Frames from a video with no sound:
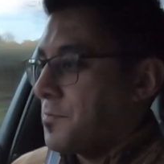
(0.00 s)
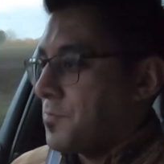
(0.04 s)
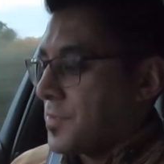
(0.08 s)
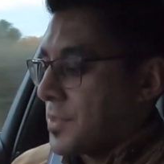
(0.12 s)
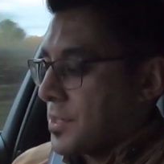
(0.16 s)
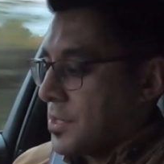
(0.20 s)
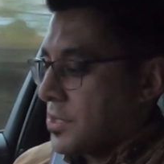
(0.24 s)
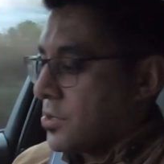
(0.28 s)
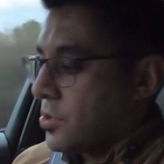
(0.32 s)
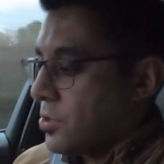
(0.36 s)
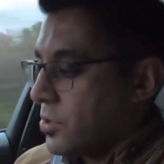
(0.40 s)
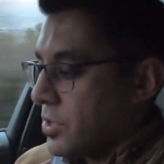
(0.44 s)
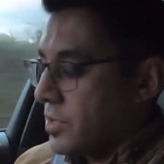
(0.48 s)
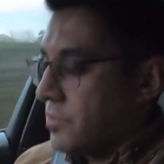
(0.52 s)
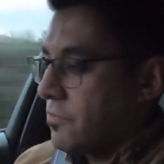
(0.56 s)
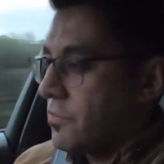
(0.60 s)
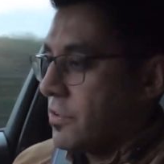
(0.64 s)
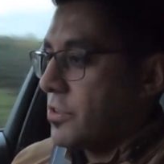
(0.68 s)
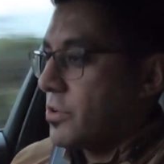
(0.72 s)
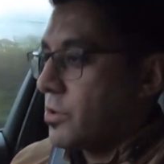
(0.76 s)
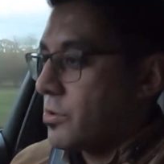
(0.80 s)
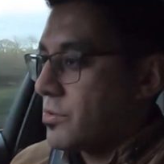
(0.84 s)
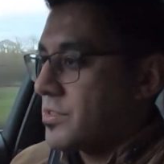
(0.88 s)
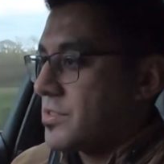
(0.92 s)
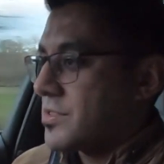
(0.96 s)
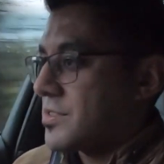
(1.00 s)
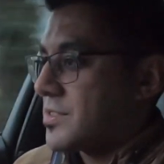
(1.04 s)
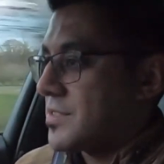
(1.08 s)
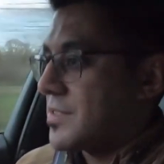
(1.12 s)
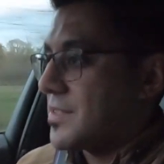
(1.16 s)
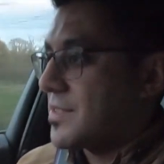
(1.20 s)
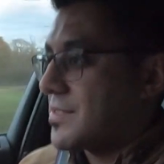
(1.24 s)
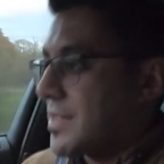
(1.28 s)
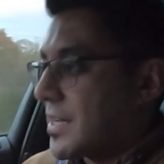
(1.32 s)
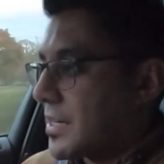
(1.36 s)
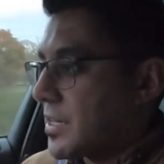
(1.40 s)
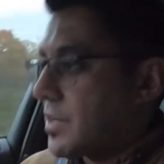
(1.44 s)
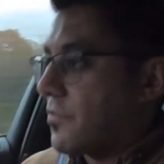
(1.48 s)
You know, even though this is a
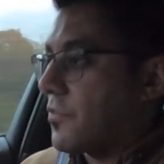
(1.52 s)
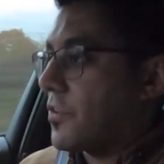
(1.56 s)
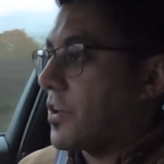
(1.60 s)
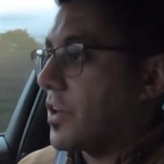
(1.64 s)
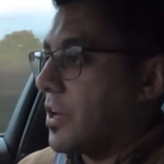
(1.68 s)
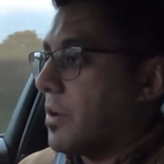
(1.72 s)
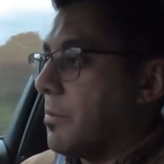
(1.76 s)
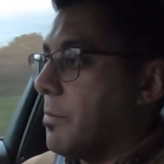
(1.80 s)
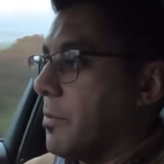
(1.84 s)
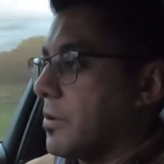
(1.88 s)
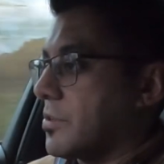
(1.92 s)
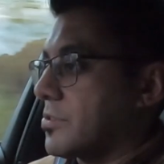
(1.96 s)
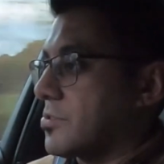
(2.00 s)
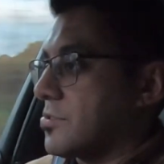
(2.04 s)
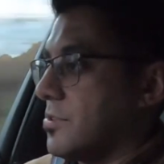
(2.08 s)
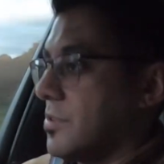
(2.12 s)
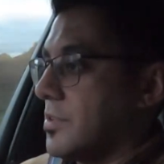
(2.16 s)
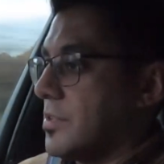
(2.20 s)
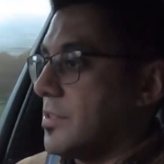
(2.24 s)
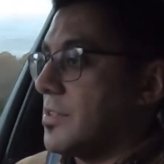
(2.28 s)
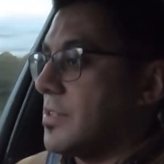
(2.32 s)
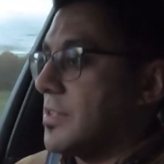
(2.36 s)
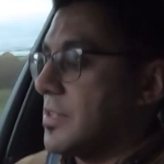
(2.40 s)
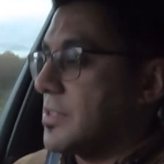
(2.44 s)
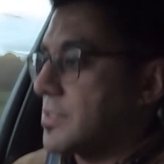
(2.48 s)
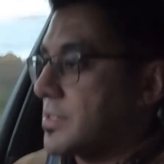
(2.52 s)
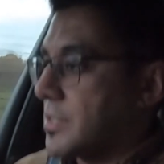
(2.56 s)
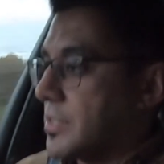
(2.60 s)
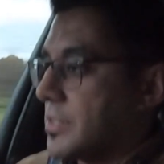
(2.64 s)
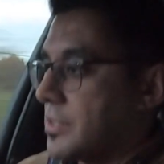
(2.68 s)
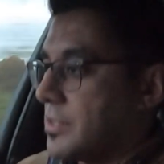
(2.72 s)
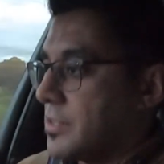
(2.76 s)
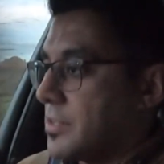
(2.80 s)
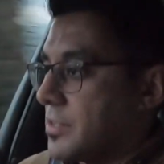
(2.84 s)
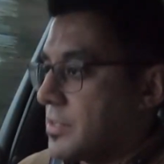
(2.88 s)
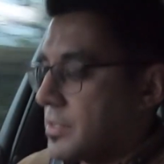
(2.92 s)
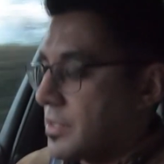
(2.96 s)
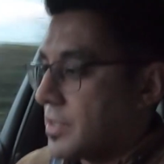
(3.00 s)
ZF gearbox, right? This,
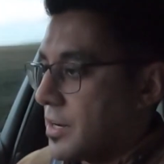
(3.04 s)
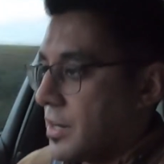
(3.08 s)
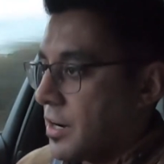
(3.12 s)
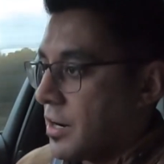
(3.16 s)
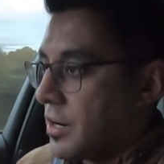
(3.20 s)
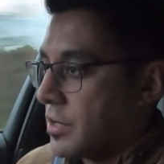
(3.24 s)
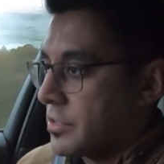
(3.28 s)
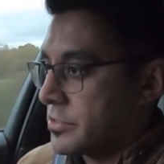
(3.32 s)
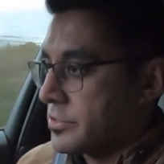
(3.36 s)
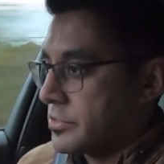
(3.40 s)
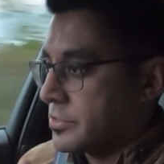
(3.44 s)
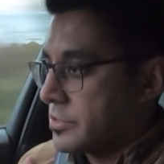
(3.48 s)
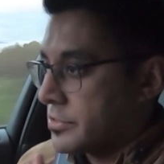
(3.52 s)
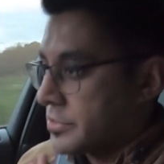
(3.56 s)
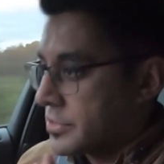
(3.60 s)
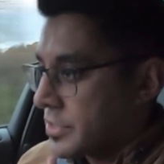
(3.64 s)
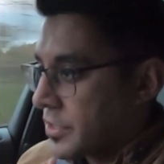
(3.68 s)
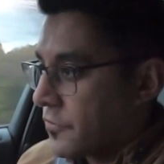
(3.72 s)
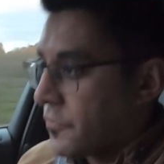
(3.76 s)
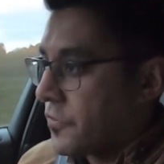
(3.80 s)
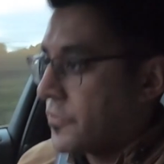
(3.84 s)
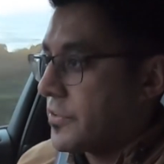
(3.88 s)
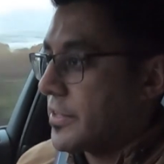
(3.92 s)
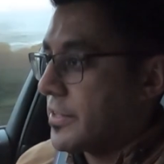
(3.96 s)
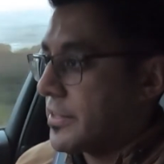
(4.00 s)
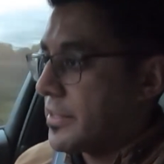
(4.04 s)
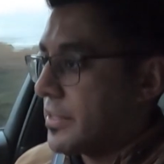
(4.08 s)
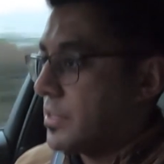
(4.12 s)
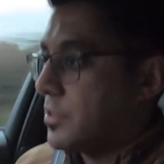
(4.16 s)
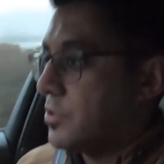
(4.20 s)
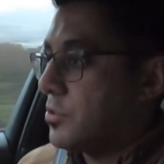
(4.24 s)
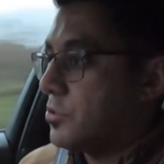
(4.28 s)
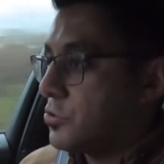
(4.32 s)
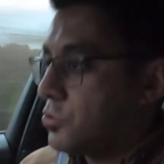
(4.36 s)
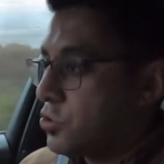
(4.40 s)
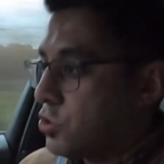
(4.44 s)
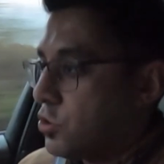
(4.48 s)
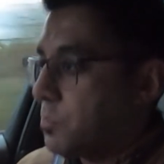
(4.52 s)
and I definitely
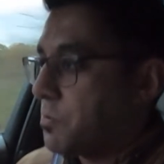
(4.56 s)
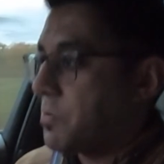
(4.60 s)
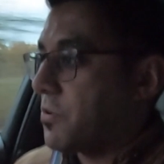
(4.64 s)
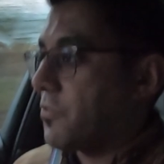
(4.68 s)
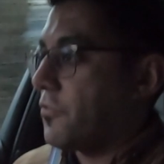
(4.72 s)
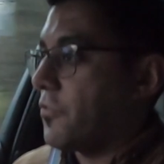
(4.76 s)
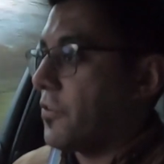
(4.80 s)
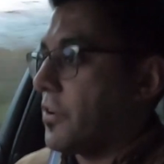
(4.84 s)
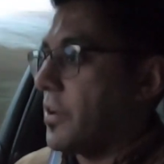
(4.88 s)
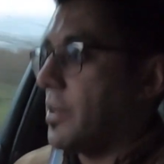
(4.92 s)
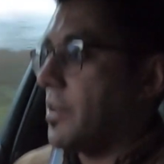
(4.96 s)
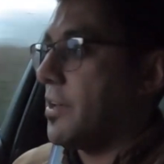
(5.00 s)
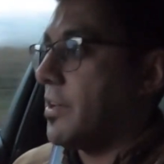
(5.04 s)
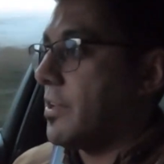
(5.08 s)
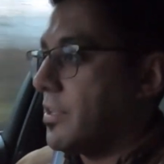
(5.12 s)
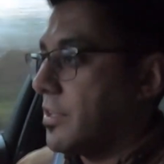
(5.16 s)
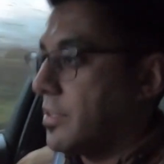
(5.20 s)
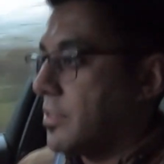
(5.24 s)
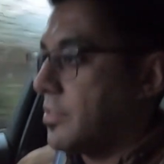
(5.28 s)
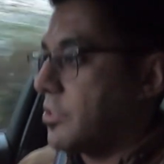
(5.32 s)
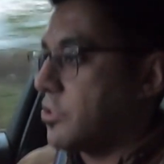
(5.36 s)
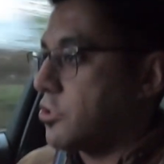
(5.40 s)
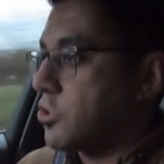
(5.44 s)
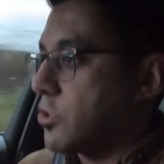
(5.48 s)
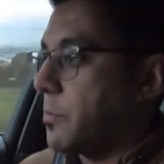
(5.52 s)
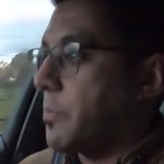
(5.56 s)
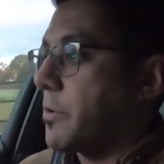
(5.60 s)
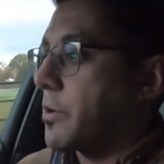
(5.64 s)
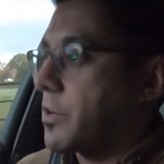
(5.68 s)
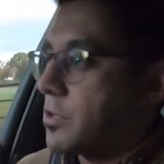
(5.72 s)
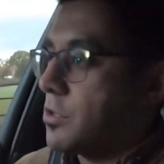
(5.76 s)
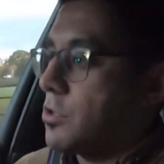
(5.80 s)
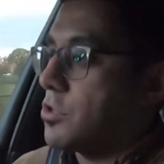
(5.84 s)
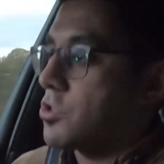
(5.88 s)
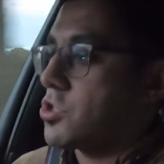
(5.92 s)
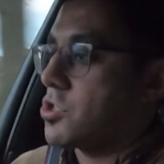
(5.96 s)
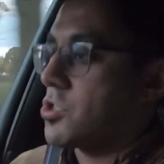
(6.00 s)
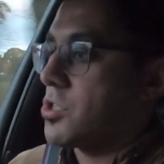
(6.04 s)
do prefer the double
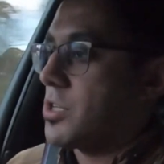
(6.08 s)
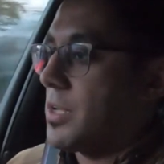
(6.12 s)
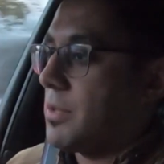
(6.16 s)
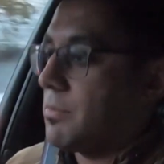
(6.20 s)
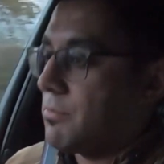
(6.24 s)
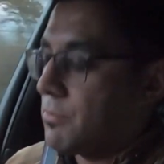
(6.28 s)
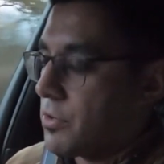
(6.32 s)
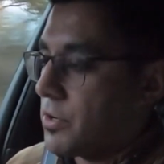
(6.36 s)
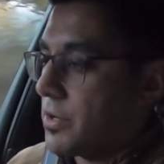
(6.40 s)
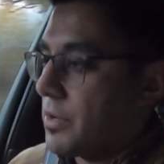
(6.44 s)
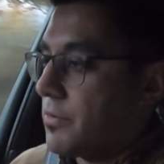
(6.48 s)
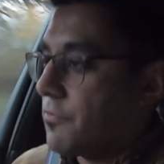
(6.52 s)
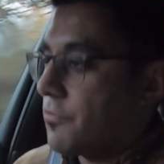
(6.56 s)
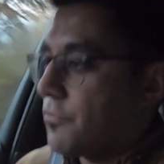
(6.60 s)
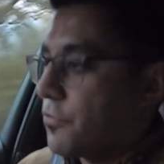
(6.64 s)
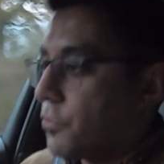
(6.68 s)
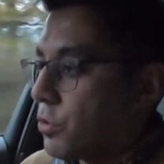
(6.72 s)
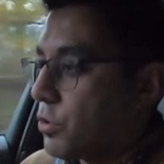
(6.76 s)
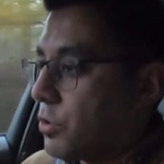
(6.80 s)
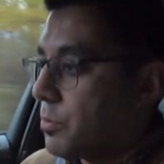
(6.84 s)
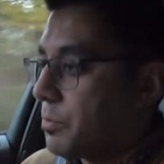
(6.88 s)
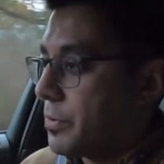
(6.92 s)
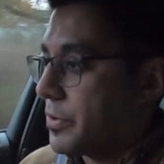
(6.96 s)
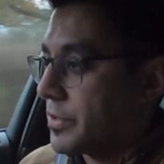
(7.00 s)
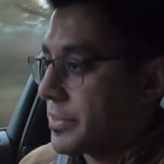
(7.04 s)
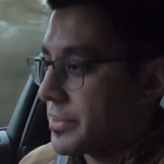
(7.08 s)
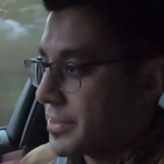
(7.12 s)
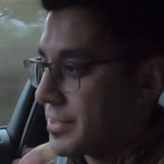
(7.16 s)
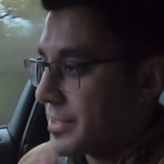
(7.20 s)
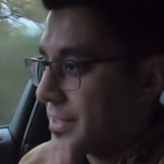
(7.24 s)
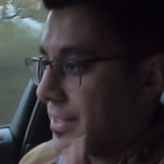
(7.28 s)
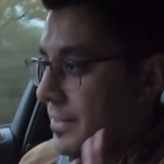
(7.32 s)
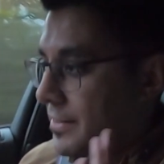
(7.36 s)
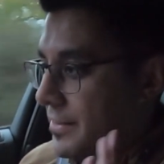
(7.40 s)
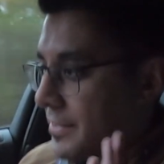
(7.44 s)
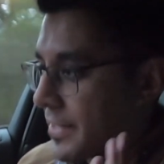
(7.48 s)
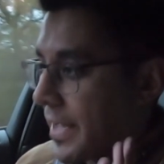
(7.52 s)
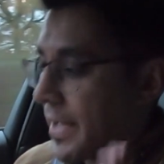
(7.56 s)
clutch in my M4, but
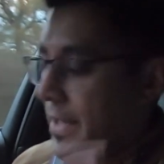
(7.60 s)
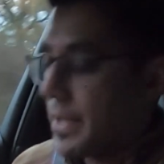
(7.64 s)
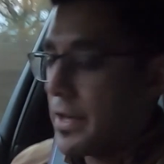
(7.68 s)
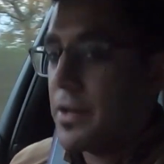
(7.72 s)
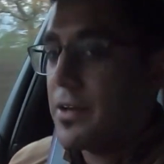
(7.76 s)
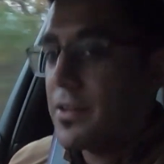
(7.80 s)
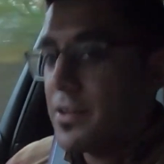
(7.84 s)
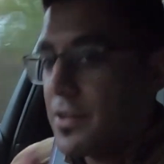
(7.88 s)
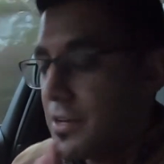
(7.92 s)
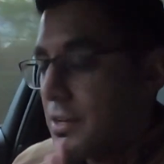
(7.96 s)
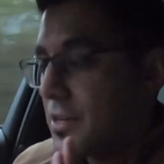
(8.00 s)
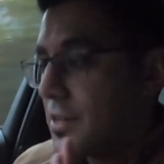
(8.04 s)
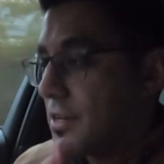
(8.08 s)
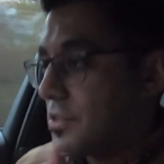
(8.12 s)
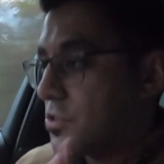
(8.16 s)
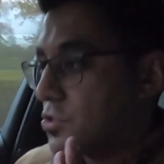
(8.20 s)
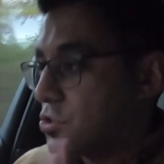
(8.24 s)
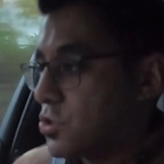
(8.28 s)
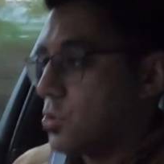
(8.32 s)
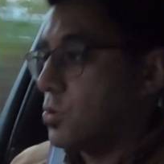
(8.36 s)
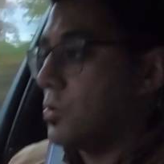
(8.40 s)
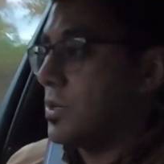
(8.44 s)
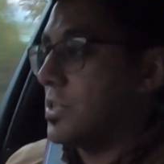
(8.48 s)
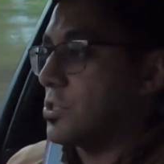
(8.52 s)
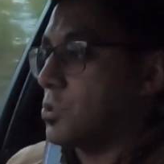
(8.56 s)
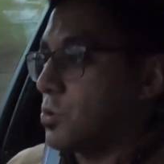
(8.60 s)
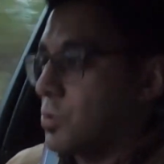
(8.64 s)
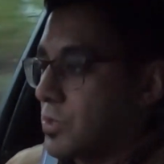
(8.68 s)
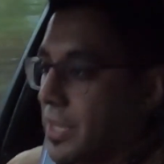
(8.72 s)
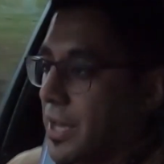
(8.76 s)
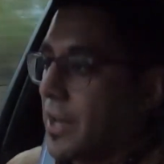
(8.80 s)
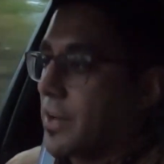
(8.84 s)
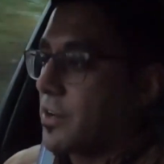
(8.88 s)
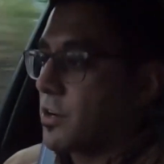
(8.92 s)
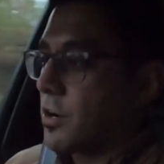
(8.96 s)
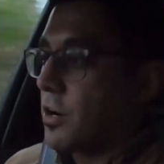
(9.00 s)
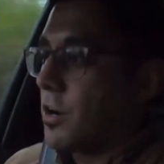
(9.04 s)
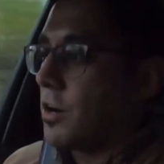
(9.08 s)
that is suited to
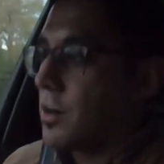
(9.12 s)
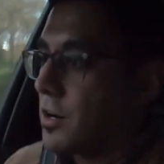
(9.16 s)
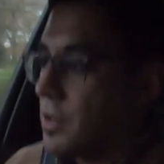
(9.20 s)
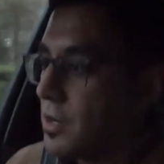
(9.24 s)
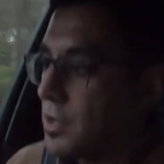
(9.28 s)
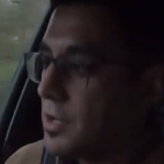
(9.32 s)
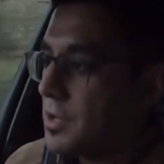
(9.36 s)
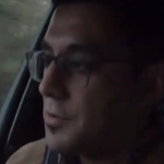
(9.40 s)
that car.